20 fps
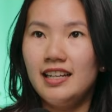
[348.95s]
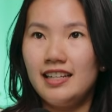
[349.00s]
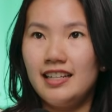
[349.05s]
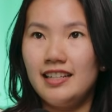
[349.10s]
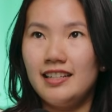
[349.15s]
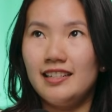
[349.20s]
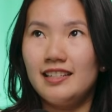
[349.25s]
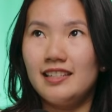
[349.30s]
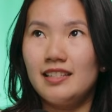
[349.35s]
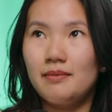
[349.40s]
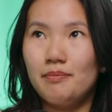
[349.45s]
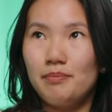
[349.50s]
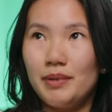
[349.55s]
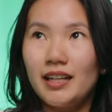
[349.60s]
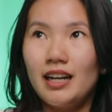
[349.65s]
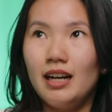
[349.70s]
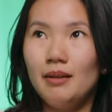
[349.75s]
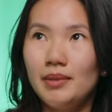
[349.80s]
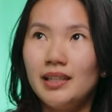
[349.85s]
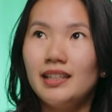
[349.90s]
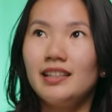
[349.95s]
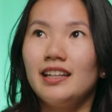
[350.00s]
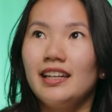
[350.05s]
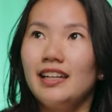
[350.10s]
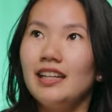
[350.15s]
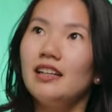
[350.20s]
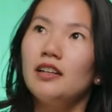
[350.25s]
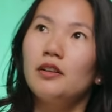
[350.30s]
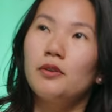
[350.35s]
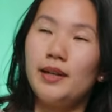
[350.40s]
is becoming
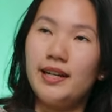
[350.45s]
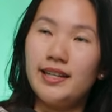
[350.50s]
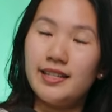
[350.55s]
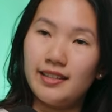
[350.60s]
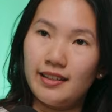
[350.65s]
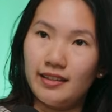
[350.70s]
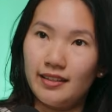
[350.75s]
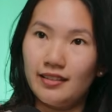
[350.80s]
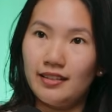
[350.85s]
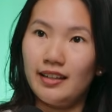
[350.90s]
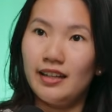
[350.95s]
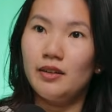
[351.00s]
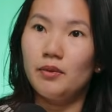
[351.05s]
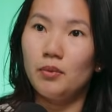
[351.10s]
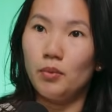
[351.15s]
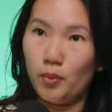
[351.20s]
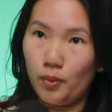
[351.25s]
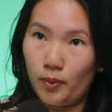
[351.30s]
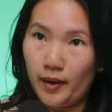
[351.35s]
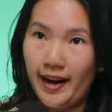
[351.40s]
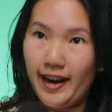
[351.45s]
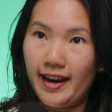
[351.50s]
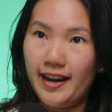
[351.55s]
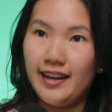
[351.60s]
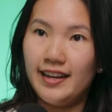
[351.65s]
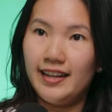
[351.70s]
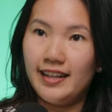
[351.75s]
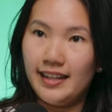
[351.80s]
increasingly rare